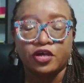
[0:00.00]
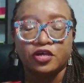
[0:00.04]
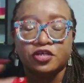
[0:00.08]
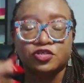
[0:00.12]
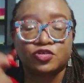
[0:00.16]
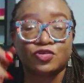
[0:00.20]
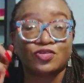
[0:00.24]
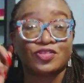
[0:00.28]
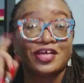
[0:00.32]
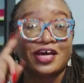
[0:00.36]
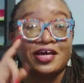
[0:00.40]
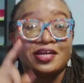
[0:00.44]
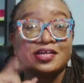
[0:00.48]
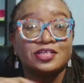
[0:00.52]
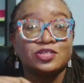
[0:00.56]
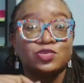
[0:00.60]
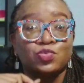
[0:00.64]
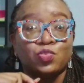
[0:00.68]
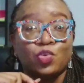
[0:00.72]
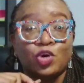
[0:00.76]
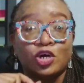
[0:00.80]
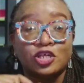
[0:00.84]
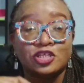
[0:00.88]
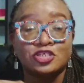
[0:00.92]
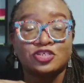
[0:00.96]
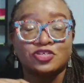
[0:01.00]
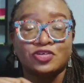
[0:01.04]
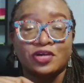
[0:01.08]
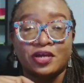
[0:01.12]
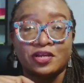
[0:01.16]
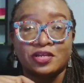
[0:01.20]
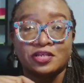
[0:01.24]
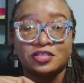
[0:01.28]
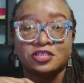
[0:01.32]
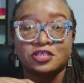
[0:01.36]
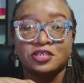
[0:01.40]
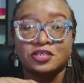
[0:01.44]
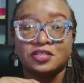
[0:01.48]
So that is one
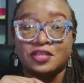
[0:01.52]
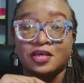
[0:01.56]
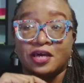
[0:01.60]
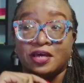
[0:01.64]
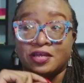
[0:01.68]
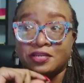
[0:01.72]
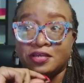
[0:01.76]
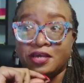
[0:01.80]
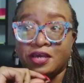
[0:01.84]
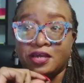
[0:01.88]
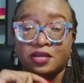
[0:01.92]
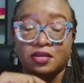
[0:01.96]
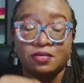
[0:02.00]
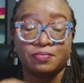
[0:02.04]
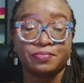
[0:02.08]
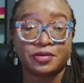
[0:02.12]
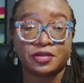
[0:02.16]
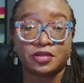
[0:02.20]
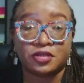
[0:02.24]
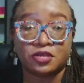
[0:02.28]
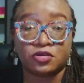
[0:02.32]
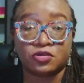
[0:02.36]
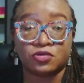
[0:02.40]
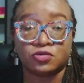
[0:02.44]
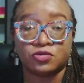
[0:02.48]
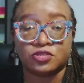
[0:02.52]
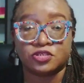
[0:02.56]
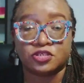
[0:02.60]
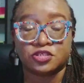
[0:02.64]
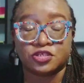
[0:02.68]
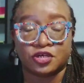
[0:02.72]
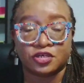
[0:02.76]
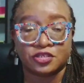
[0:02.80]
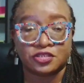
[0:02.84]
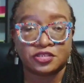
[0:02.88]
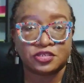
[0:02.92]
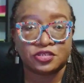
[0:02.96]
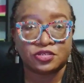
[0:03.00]
strategy that anybody could
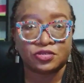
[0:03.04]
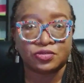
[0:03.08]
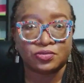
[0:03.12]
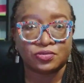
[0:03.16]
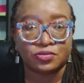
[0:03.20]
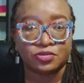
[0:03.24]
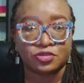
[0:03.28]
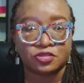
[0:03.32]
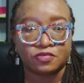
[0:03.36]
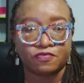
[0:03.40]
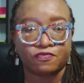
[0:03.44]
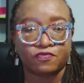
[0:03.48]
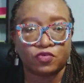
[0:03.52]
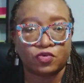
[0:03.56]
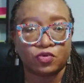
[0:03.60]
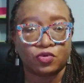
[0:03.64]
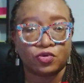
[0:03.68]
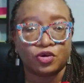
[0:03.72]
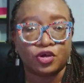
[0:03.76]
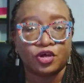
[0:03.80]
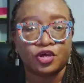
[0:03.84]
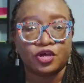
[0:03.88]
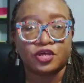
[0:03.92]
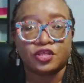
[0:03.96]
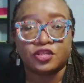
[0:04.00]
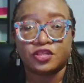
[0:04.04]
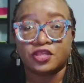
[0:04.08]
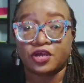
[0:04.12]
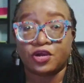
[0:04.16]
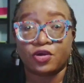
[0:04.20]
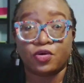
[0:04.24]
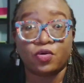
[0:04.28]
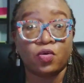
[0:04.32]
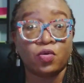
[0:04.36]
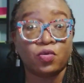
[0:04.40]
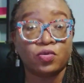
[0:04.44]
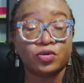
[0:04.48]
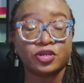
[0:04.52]
start to use for
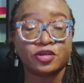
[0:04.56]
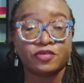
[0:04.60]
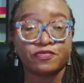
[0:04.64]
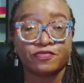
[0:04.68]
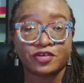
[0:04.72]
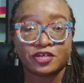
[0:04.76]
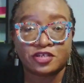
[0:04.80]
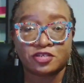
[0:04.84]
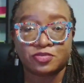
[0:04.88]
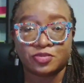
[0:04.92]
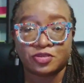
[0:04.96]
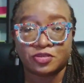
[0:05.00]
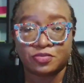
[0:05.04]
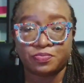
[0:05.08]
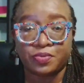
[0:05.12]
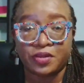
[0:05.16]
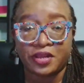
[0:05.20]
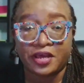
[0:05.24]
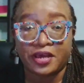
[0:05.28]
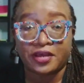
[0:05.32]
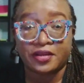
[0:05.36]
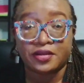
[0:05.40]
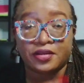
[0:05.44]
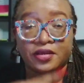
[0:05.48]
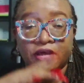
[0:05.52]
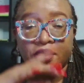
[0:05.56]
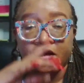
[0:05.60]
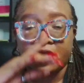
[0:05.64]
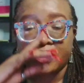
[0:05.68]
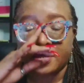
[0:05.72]
their own investment plan.